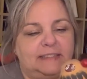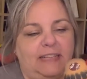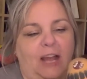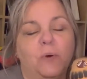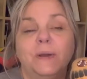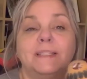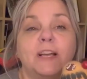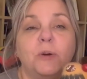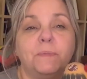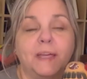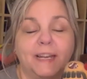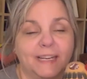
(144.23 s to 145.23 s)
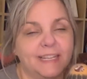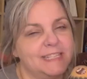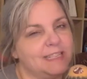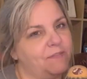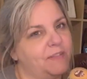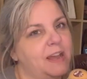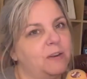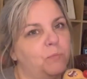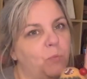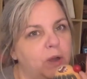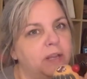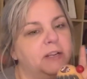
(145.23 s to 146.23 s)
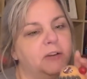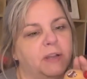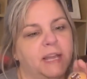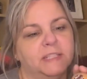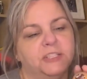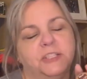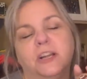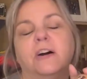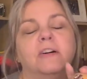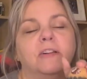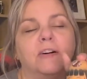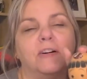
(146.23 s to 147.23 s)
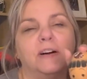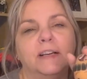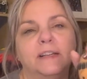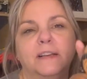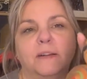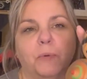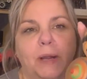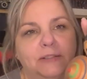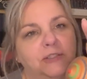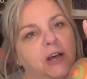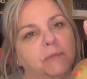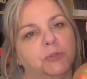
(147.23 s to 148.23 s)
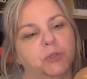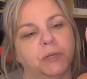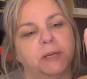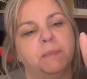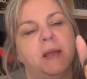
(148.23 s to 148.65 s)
I always hope that at least I find one Kokeshi doll on Round Top trip.